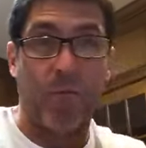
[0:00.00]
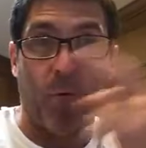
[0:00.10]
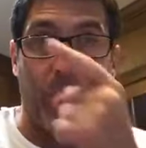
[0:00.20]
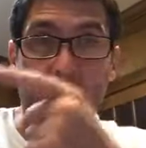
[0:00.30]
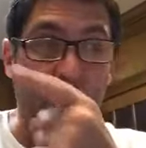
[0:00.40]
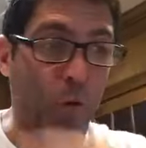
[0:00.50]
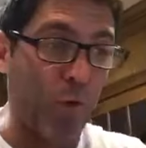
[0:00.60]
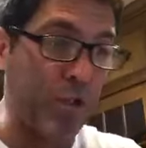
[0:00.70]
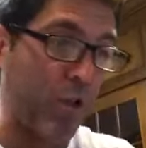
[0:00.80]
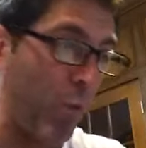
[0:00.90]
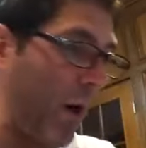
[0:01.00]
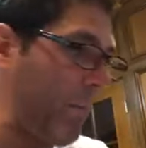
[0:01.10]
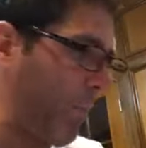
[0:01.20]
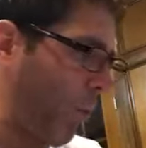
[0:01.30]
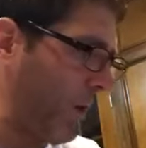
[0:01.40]
Now, before we get over to the
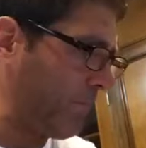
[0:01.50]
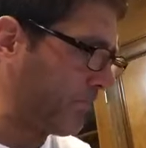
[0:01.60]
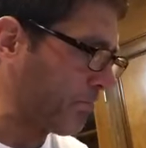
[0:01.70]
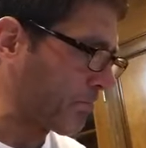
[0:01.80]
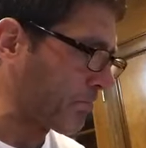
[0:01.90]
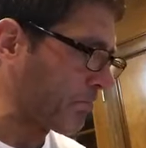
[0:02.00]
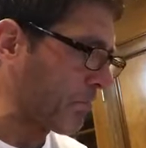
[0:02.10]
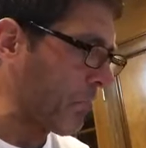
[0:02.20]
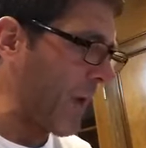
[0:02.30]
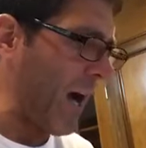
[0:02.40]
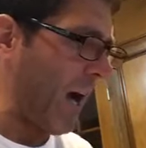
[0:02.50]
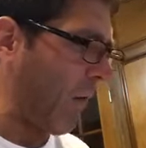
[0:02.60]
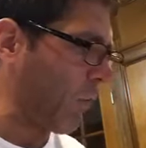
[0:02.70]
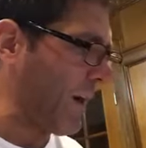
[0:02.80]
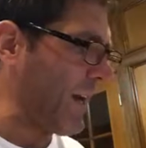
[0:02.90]
whiteboard, uh,
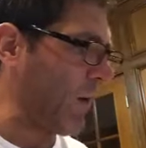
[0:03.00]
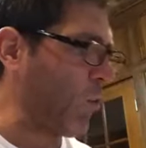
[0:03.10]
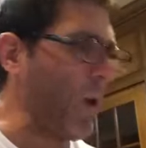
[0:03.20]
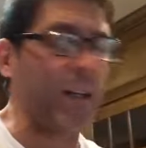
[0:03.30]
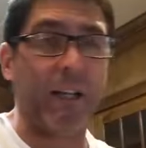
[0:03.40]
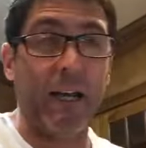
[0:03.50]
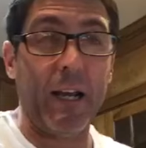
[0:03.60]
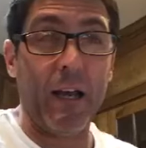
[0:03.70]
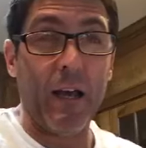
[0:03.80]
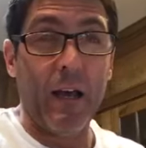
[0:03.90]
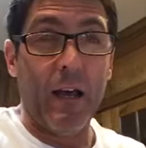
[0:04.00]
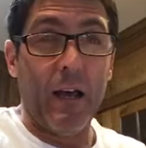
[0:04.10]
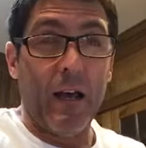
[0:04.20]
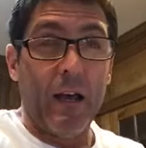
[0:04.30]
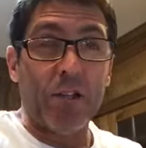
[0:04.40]
I'll run down quickly
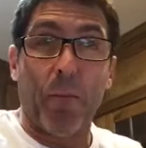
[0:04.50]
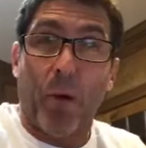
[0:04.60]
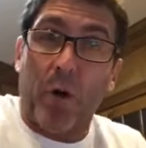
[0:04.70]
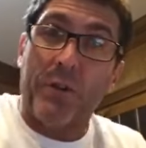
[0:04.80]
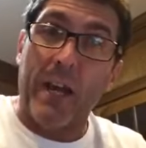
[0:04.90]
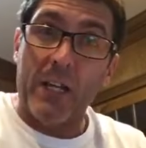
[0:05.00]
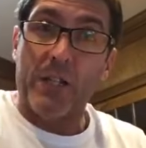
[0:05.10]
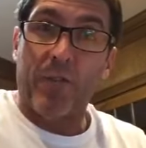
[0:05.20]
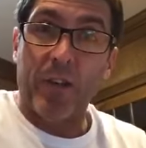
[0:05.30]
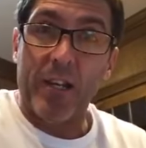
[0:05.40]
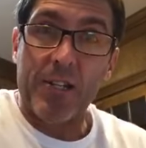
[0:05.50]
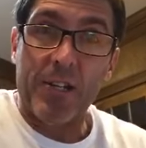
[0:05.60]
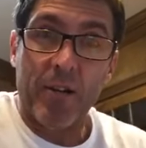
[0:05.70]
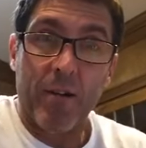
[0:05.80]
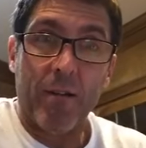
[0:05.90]
some birthdays for
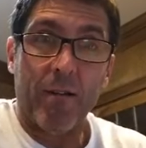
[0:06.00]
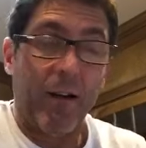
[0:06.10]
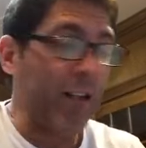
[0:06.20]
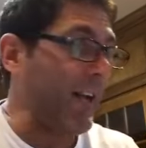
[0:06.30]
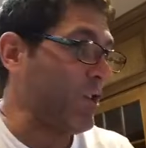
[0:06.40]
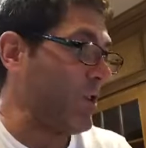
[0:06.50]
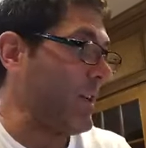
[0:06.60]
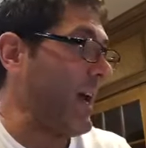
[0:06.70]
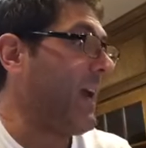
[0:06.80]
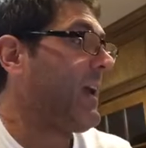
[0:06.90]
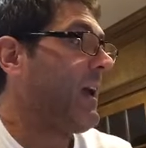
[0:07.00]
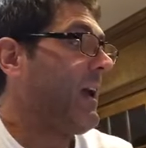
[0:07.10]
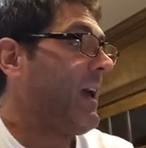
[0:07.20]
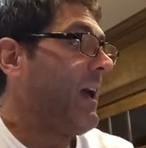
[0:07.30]
this election day.